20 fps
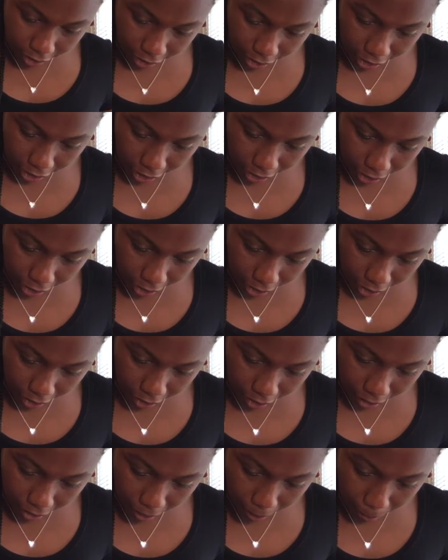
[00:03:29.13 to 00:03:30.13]

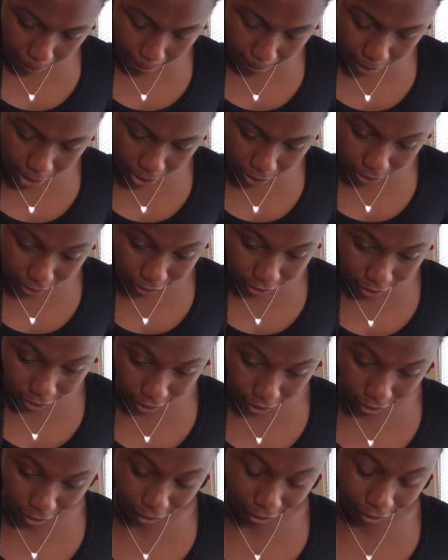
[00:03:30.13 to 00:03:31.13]
And most
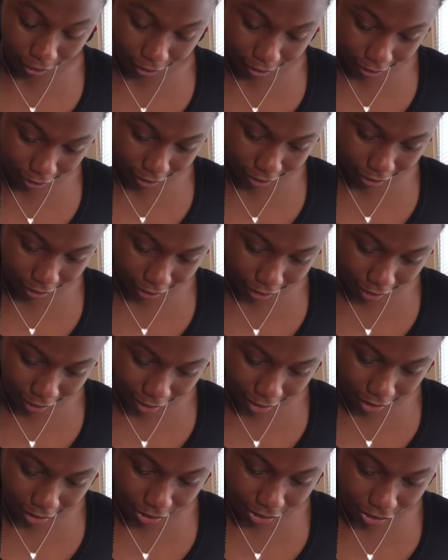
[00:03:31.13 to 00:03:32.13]
cars
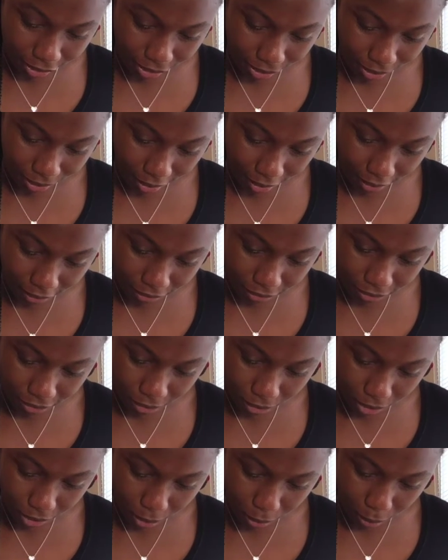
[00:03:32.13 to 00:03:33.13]
do have
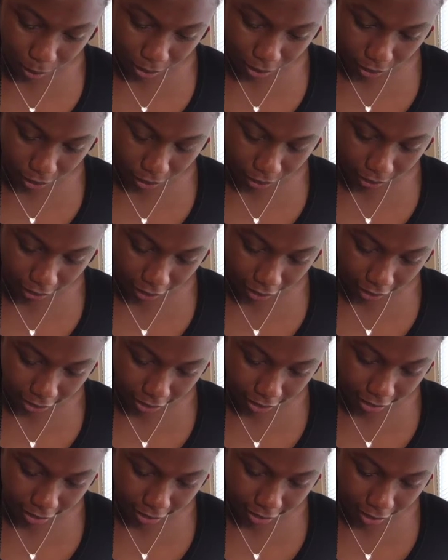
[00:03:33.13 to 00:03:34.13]
four wheels. I
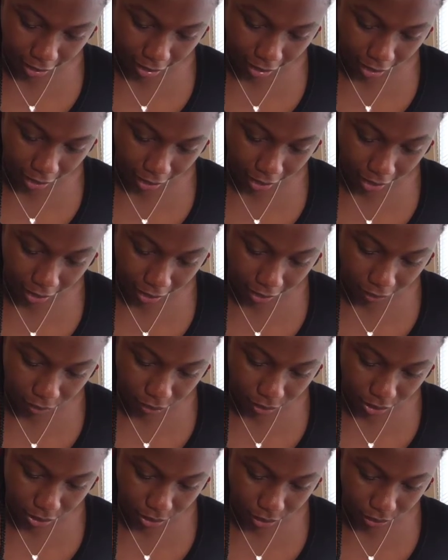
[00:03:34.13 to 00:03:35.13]
think that if
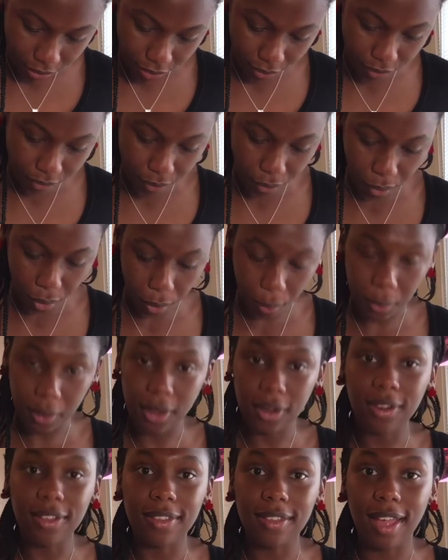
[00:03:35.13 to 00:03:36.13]
we use the
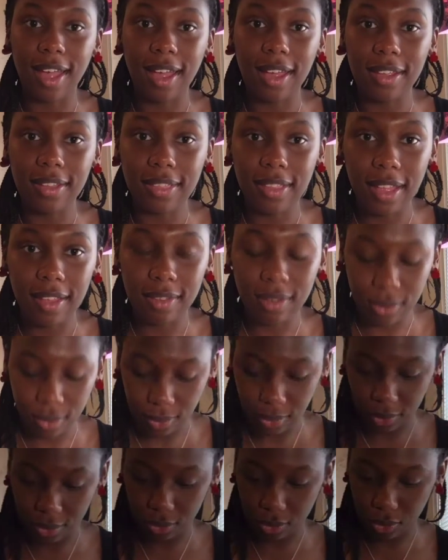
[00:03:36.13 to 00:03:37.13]
four-wheel design, that's
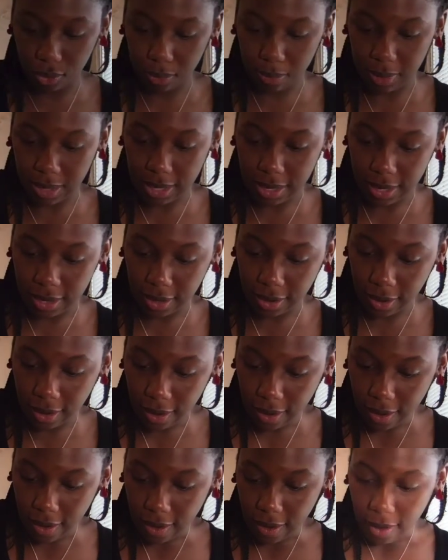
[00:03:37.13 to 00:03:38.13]
going to be
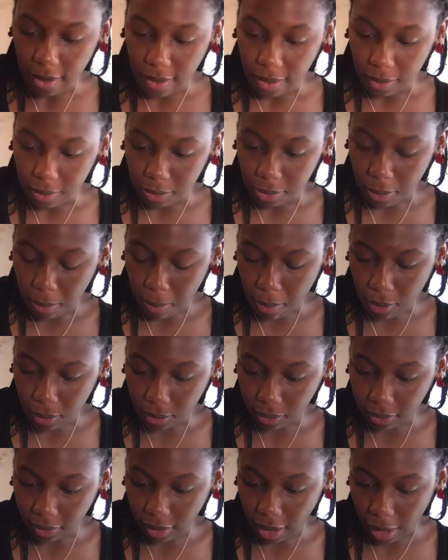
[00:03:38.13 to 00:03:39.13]
the
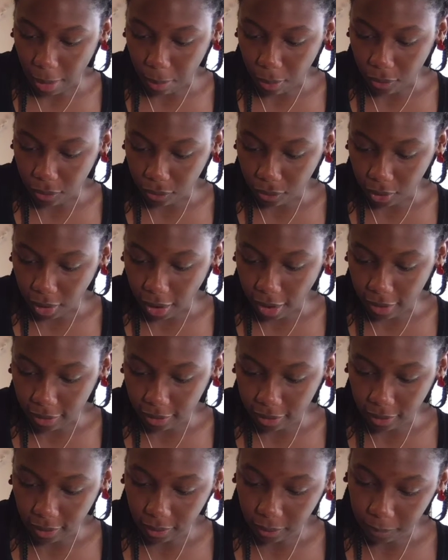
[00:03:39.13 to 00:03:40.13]
most stable for
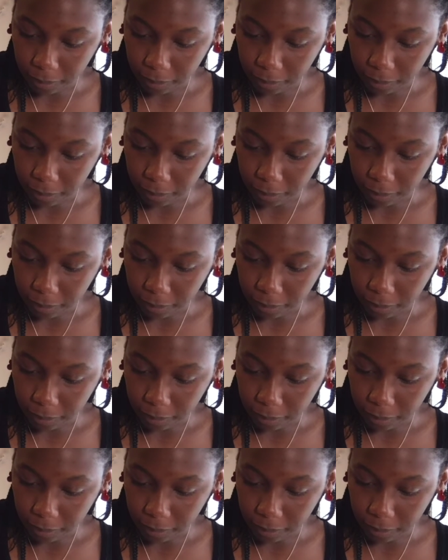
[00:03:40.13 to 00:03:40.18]
us.